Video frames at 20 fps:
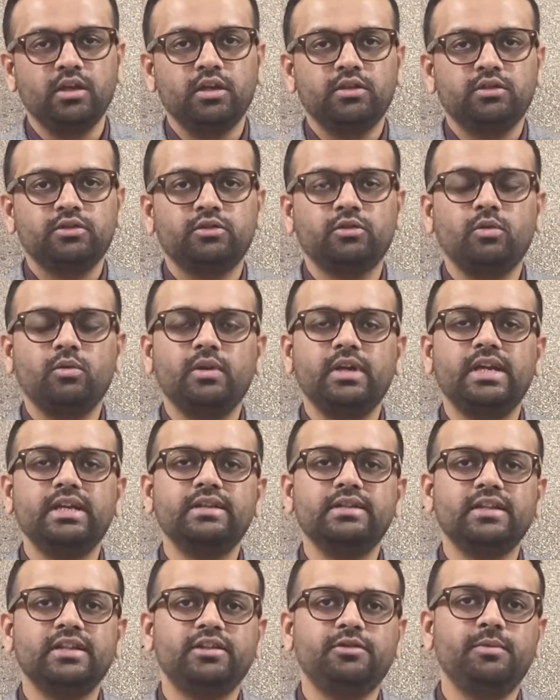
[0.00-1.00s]
So, in
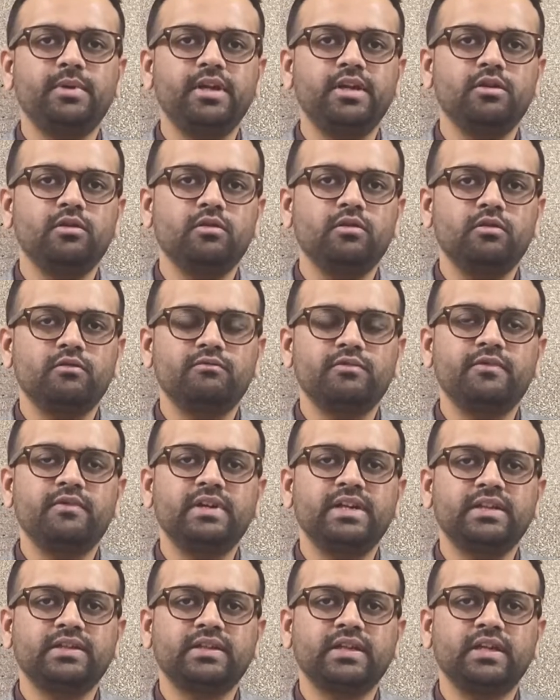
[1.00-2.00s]
this video, we will
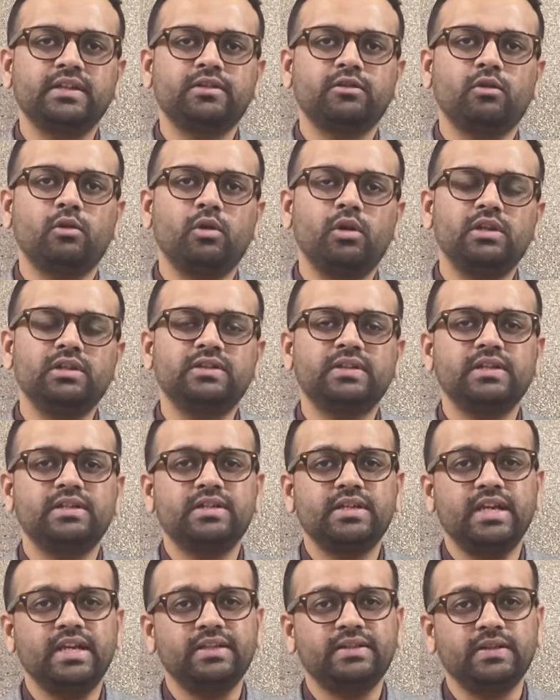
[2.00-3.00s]
discuss all such
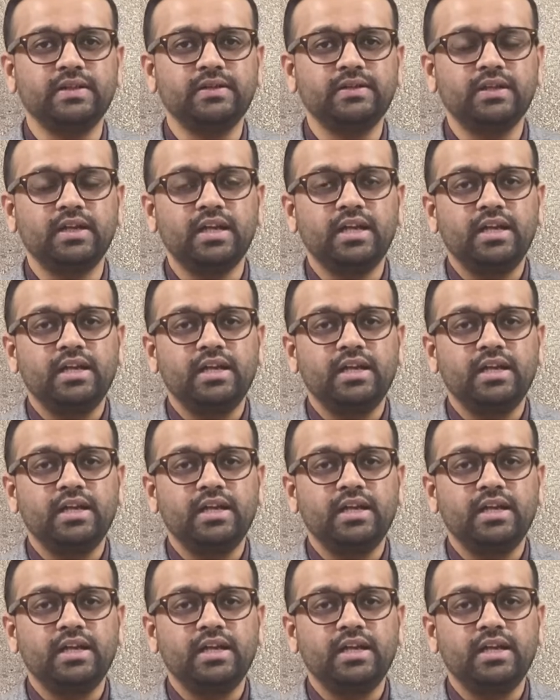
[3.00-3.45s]
cases